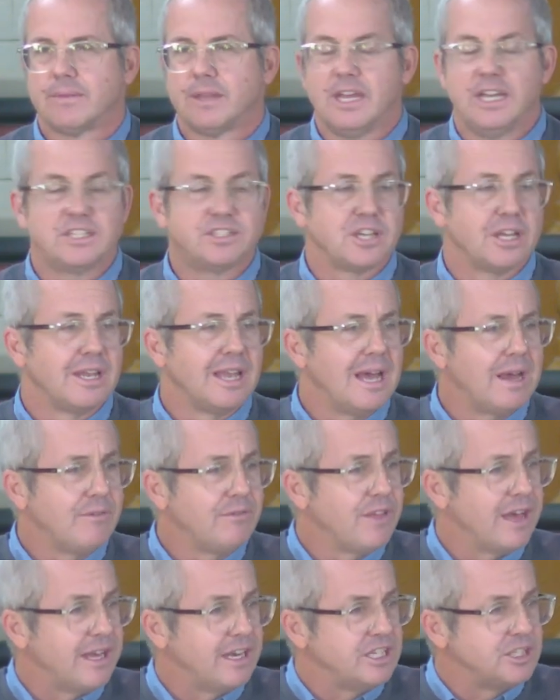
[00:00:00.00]
It's a
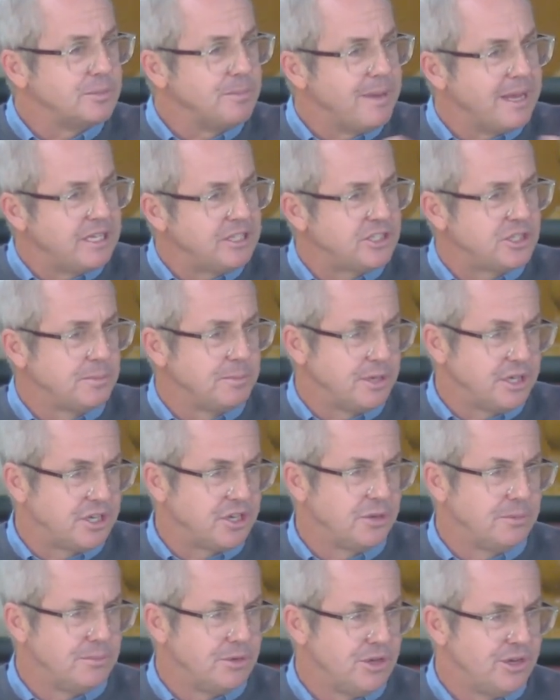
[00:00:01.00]
love that is meant to be
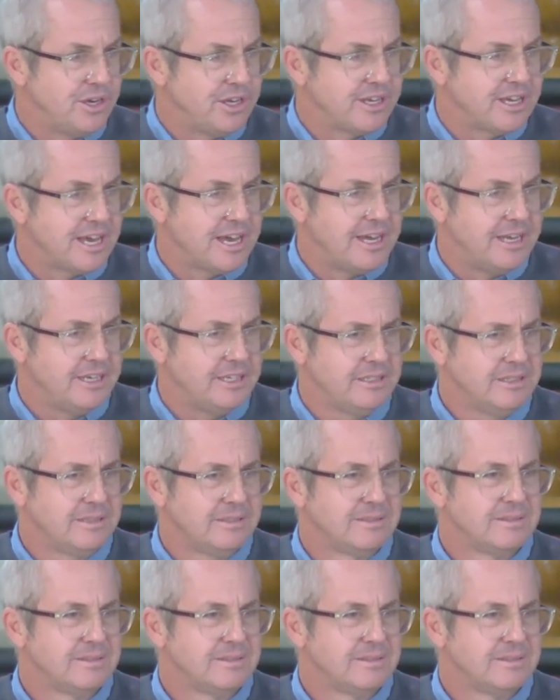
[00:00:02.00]
communicated.